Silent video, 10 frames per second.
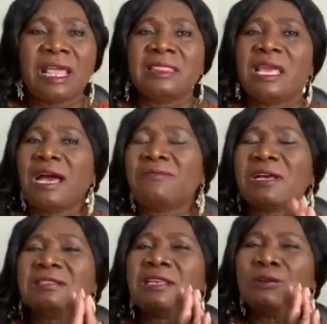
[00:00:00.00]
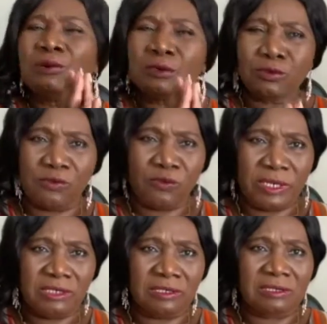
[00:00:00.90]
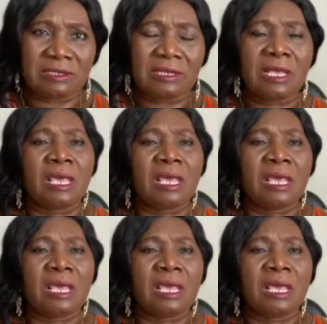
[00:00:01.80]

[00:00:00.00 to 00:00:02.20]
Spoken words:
They have asked a lot of questions,